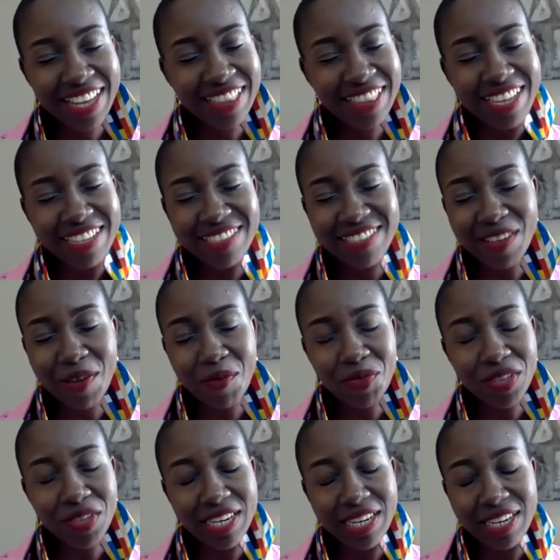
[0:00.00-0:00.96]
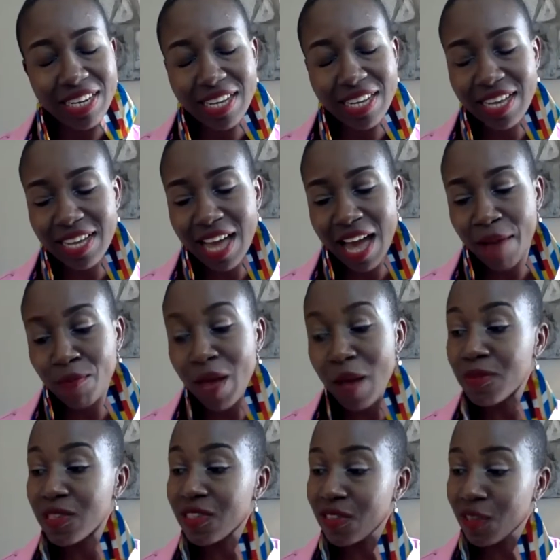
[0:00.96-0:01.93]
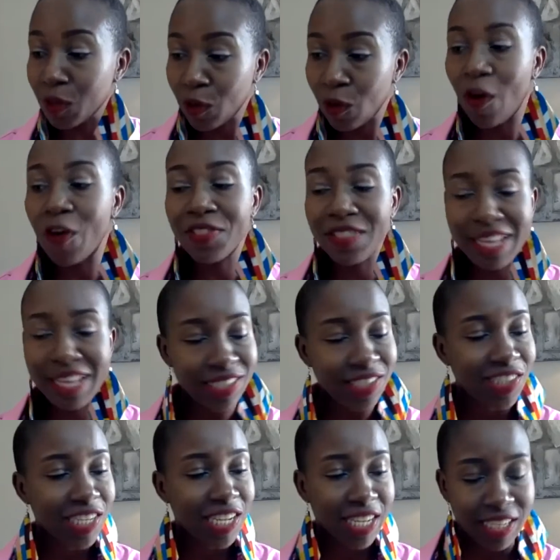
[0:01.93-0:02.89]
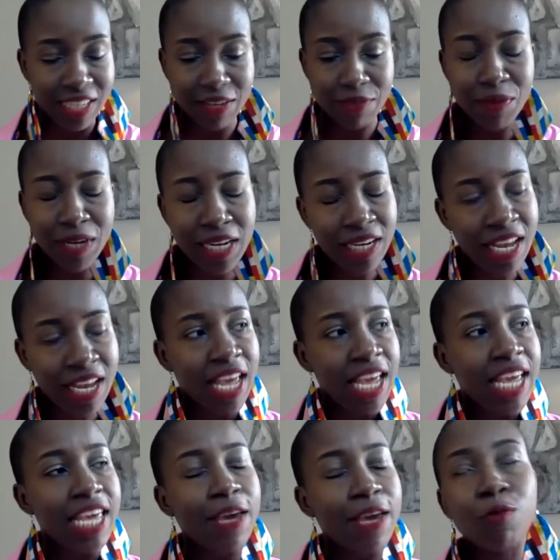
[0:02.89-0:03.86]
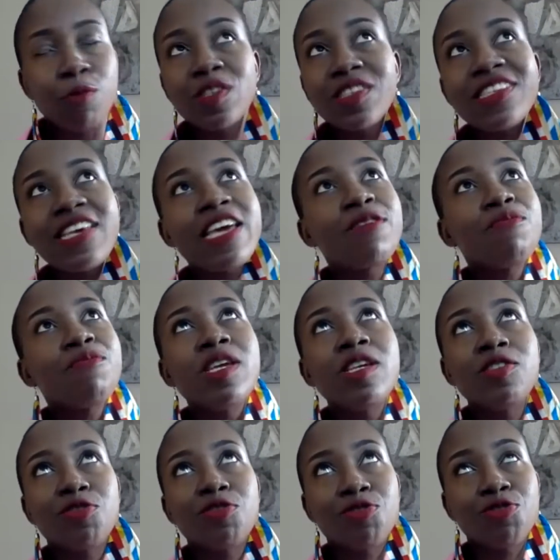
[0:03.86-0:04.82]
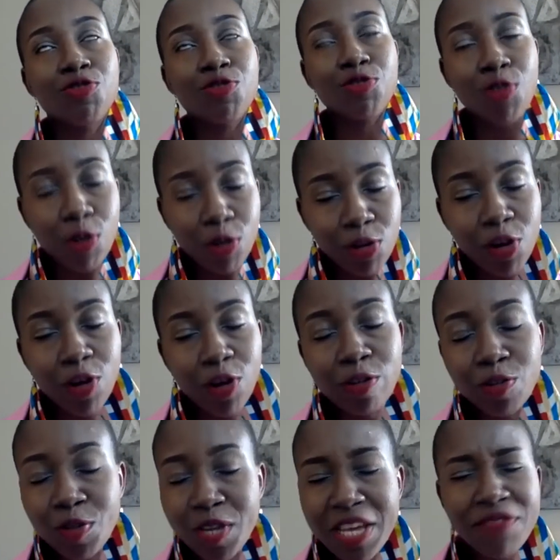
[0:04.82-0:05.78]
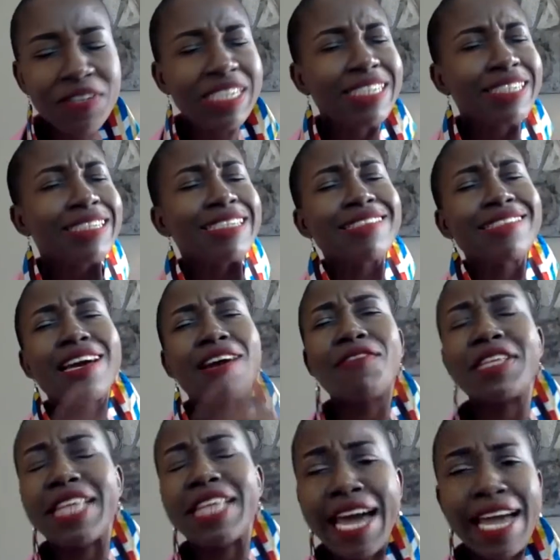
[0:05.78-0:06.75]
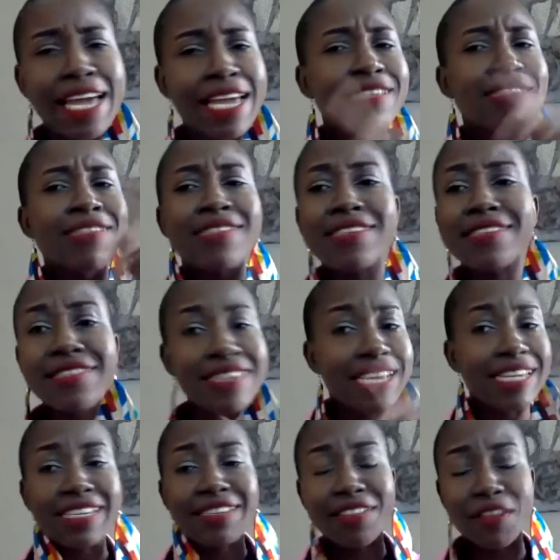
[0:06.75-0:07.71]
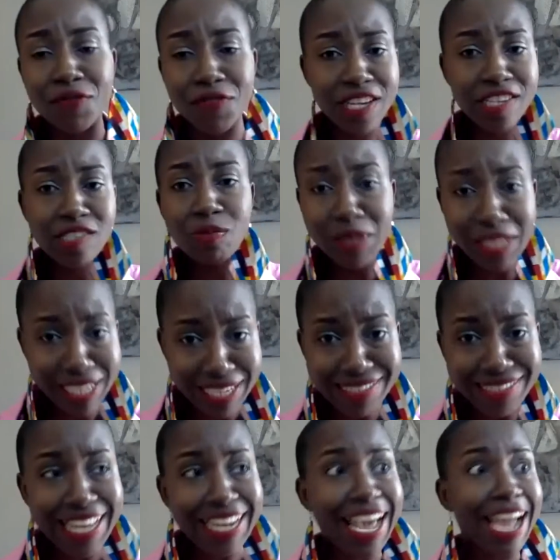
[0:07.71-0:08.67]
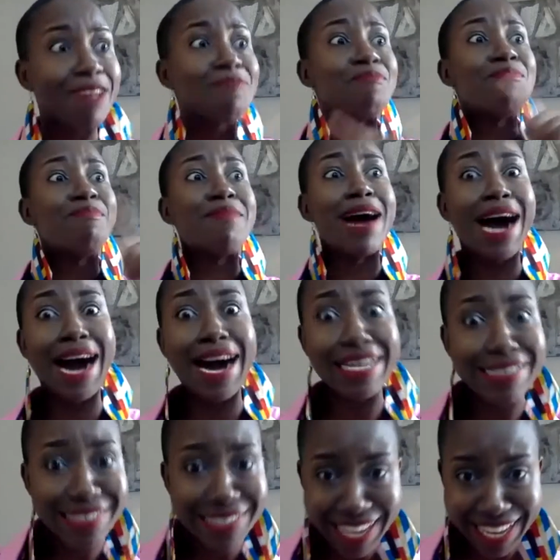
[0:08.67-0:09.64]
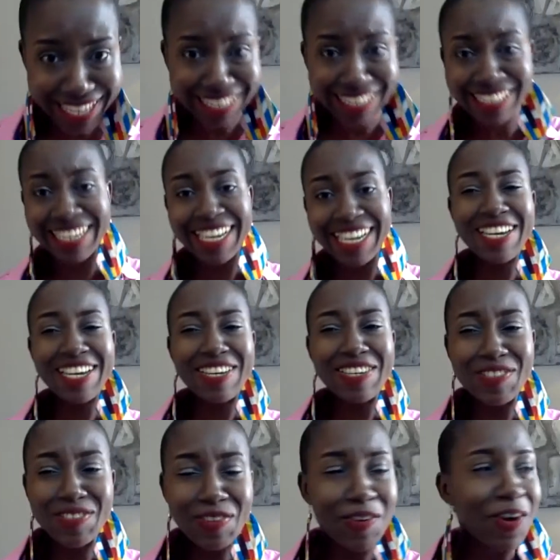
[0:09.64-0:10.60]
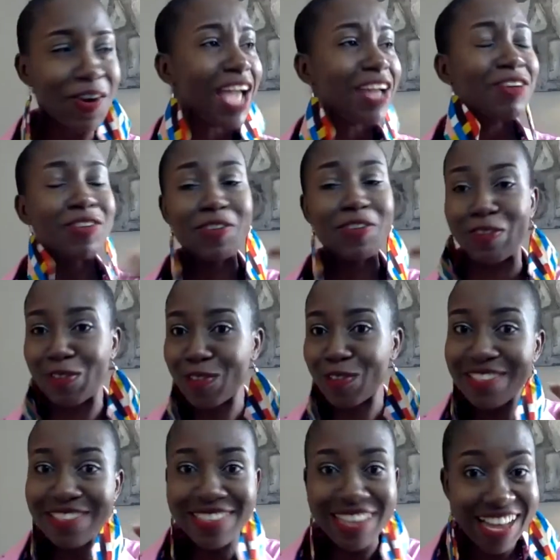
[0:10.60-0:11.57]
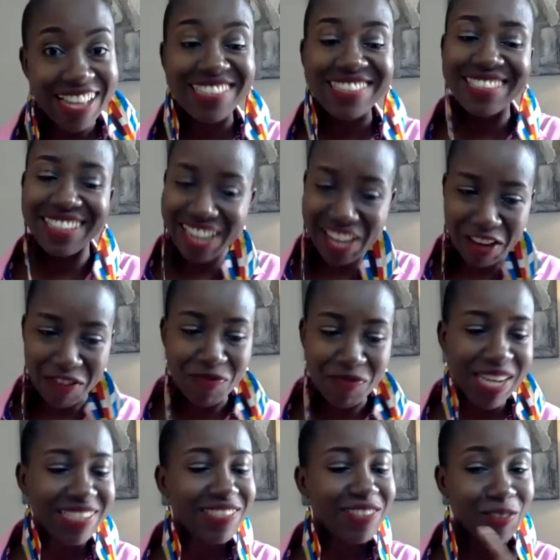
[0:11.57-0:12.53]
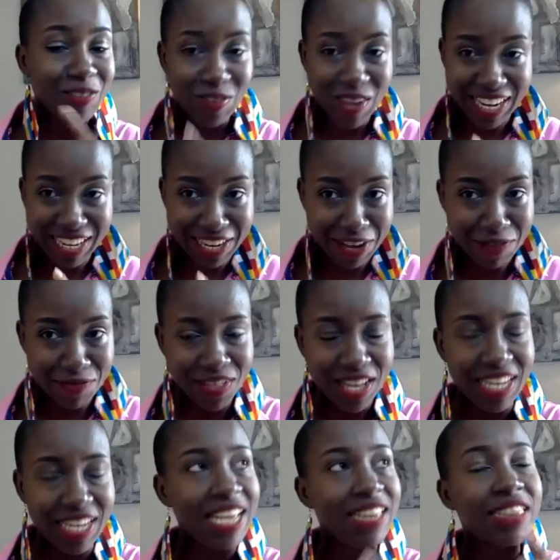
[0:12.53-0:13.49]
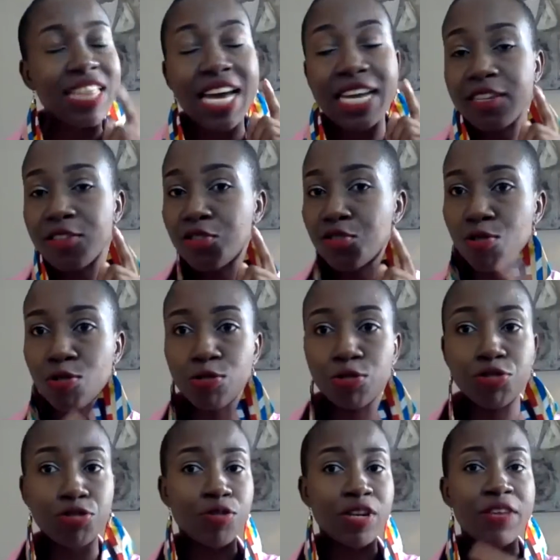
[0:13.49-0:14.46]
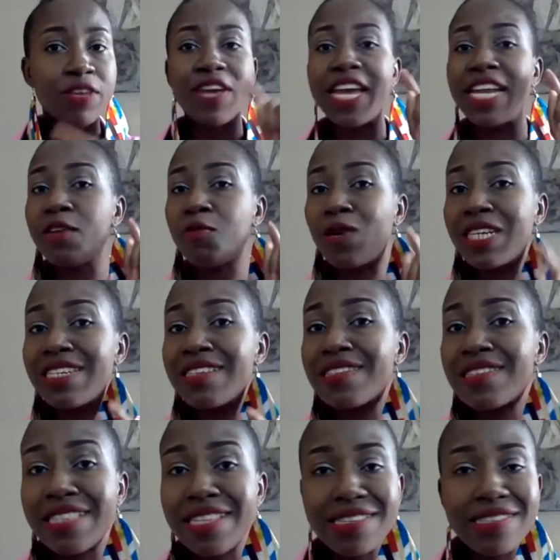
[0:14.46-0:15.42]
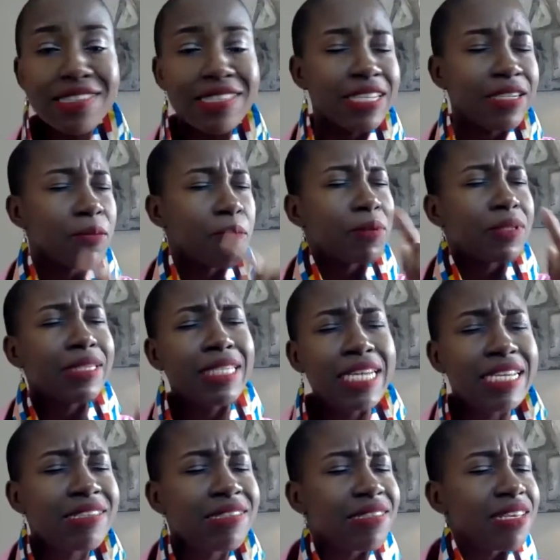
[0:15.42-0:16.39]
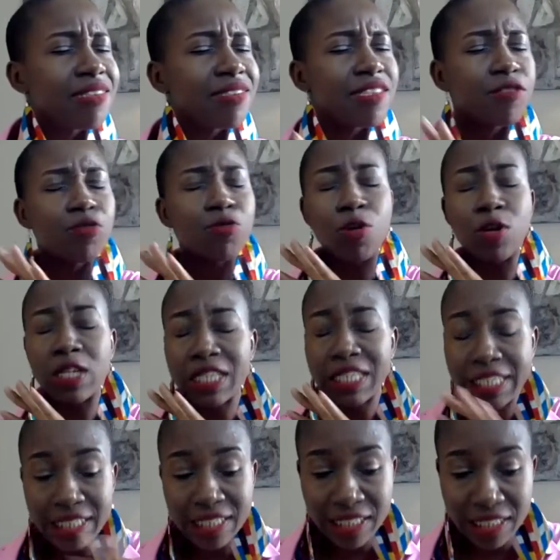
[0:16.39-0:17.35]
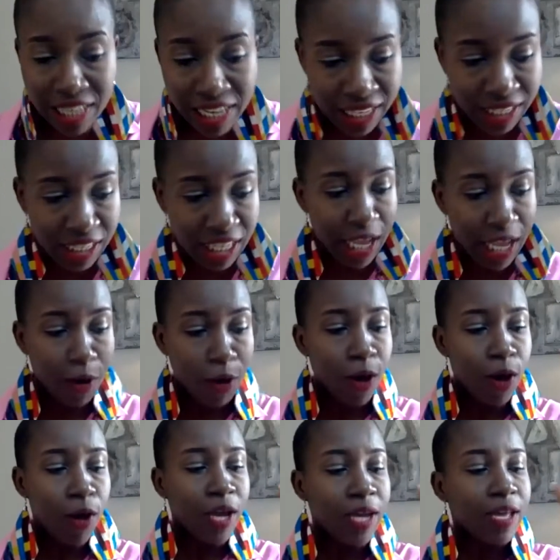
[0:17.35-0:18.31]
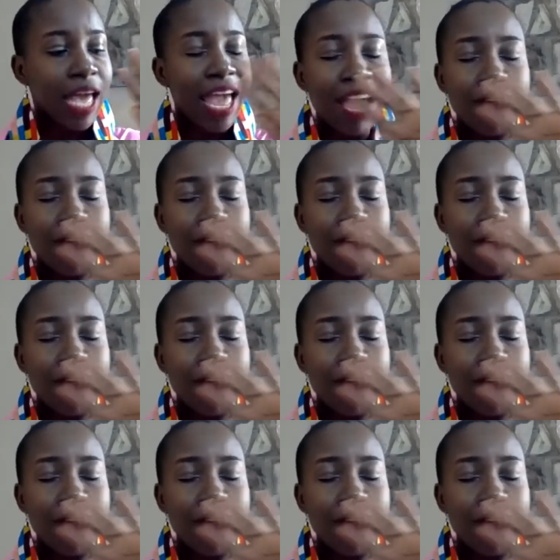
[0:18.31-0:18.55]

And that's something, I'm still on that journey, but it would take me so long to even discover that I existed in the first place. And I martyred so I could also start to love myself. So I love that. And that is so true. If anyone is listening, please, this is not cliche. No.